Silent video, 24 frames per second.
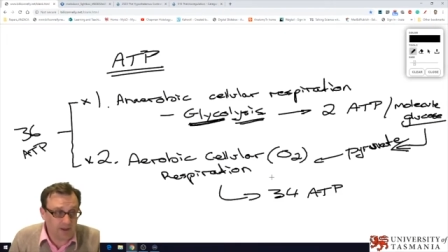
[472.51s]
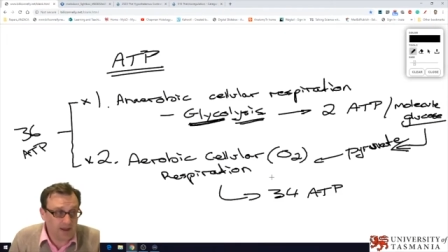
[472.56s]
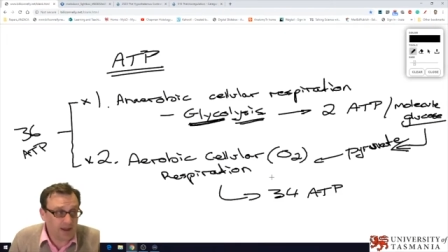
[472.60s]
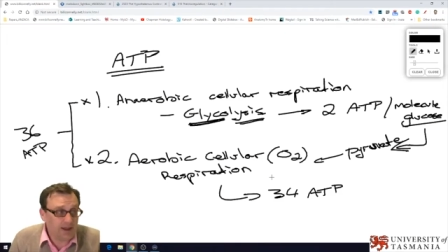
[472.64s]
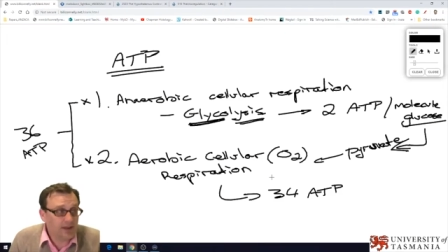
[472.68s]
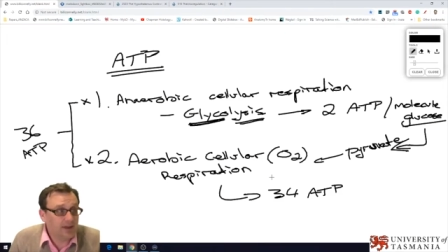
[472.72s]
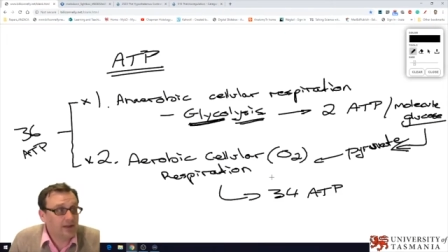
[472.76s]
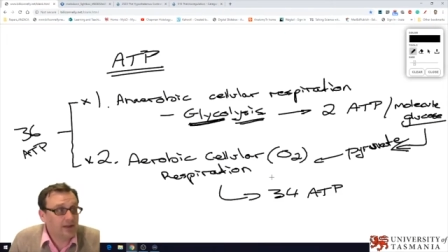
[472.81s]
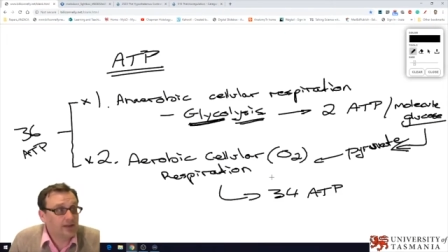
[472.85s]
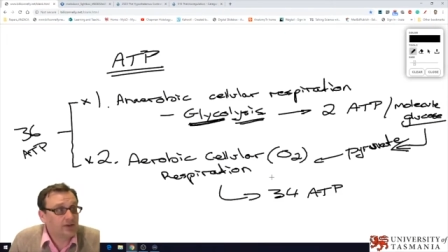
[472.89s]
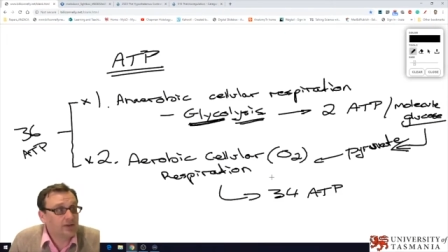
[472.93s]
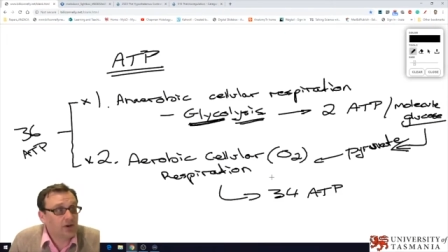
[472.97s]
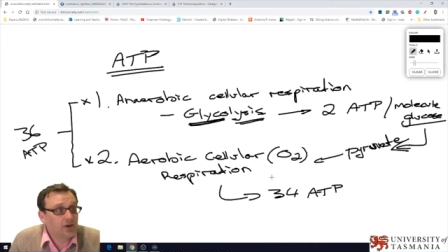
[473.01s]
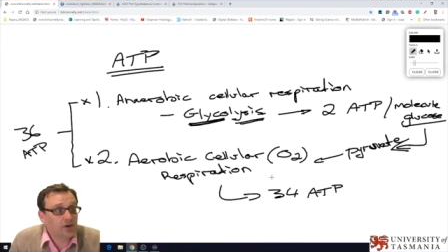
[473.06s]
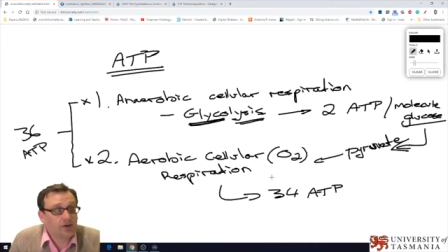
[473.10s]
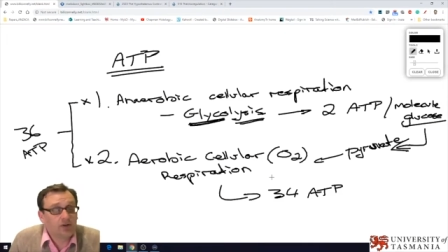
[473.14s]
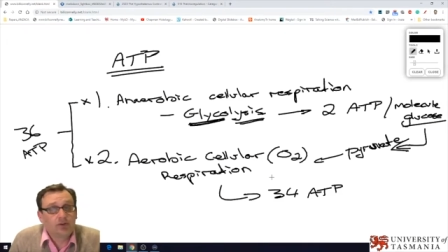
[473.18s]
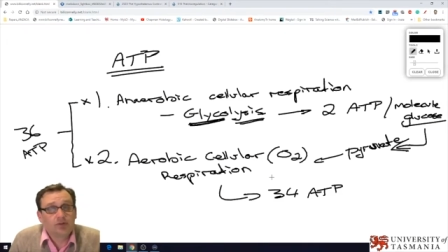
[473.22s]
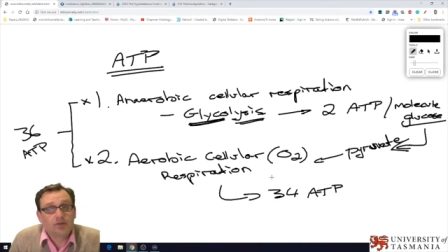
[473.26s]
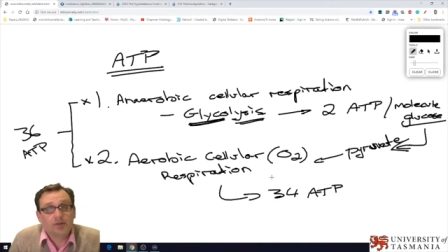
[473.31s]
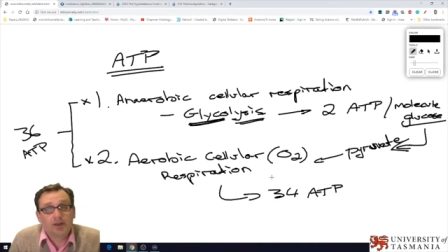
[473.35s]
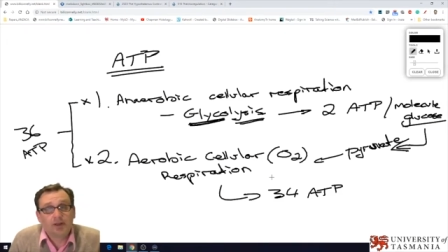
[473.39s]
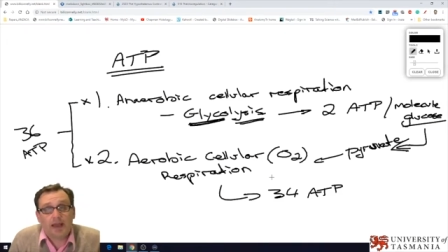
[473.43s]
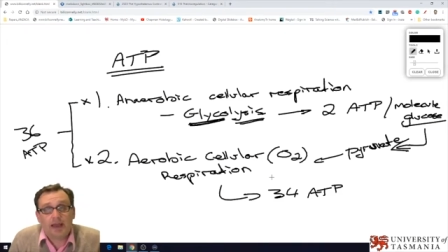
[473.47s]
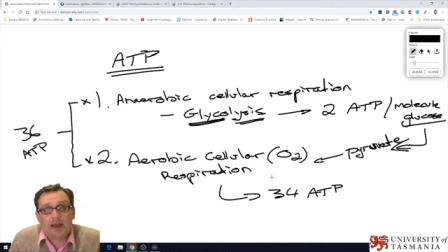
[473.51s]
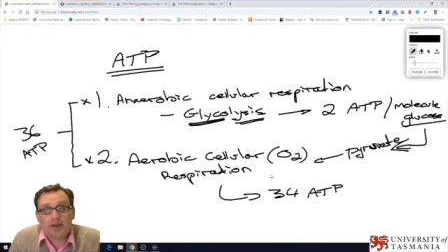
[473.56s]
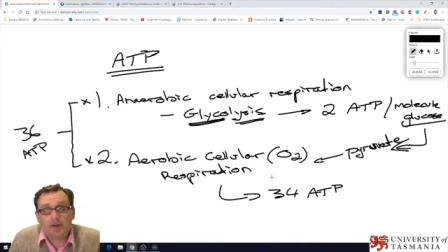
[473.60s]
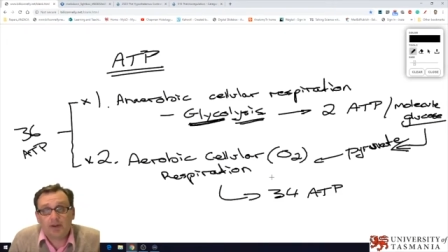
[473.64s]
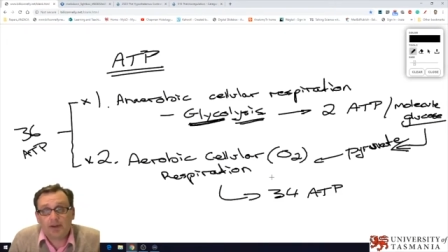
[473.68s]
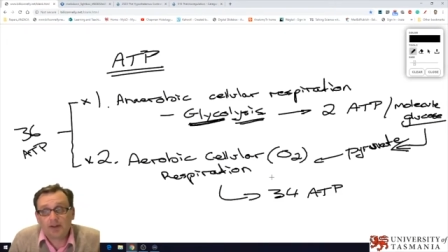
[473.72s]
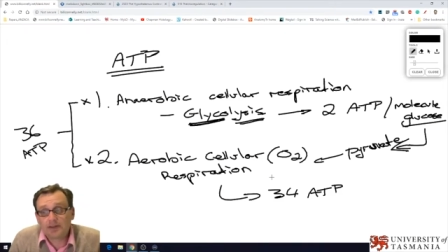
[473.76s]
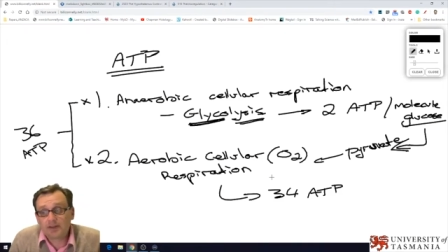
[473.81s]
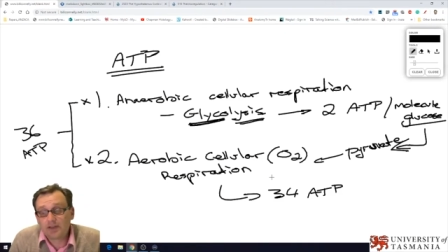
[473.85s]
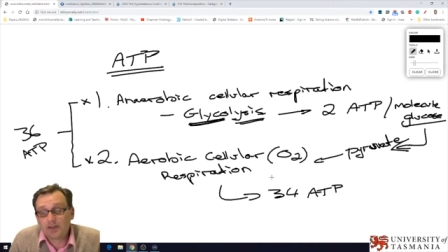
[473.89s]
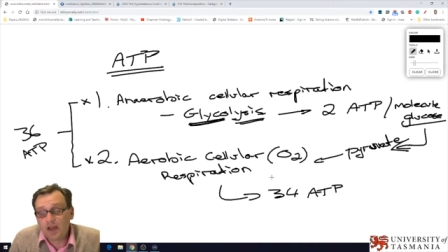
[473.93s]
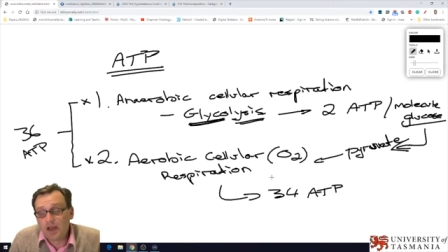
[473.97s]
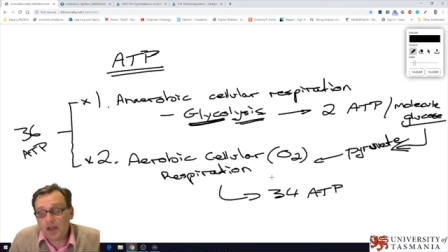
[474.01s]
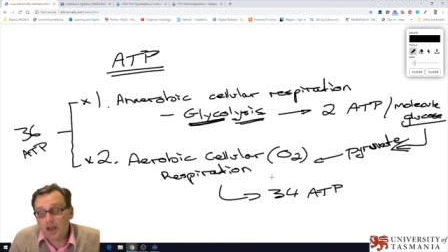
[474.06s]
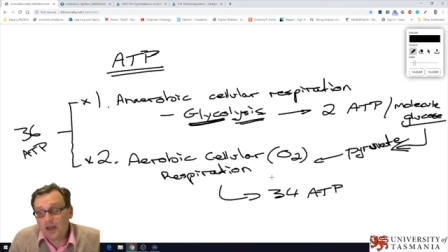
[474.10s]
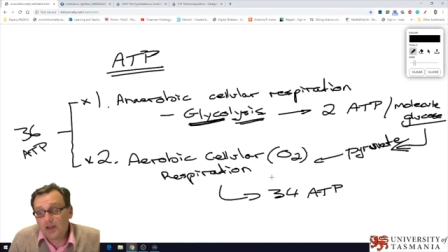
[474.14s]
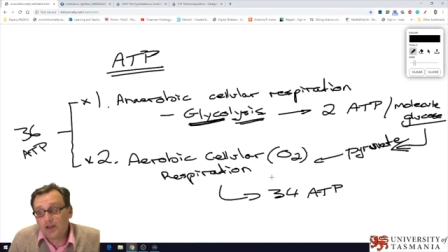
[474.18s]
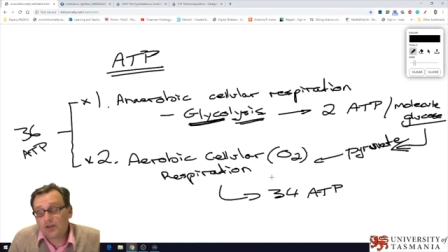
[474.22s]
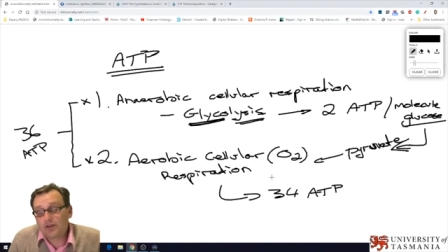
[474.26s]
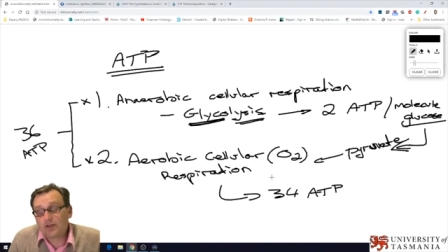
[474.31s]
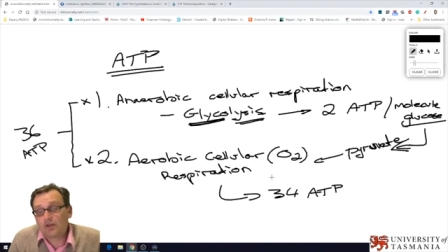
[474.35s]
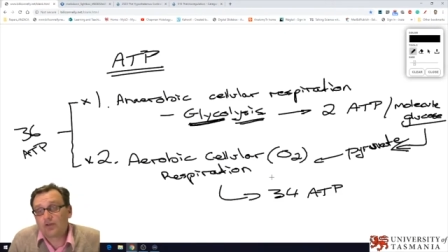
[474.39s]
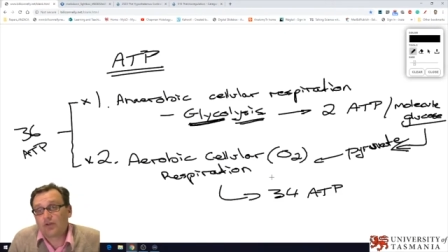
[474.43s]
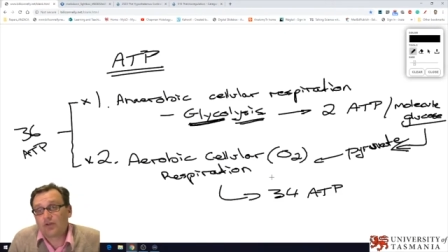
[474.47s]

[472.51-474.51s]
good amount that's going to allow us